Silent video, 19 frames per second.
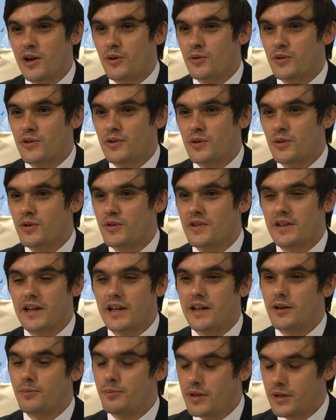record stores, and
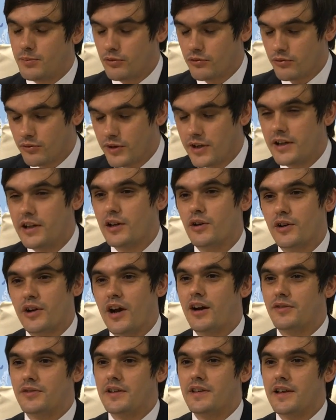here people really look
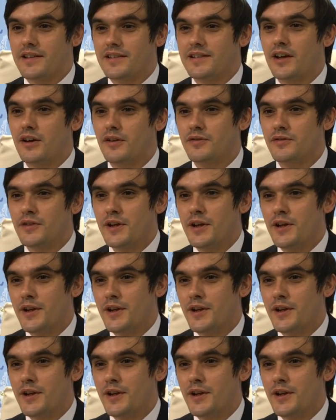after their stuff.